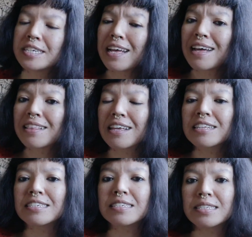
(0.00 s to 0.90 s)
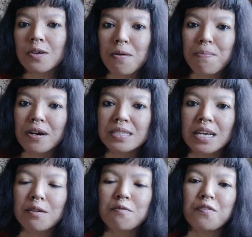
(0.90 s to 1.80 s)
And I think this is so
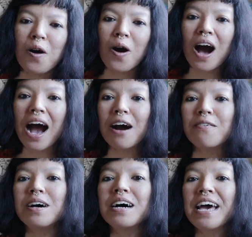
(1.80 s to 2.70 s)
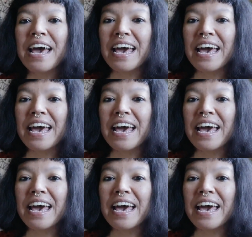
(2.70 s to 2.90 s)
important for our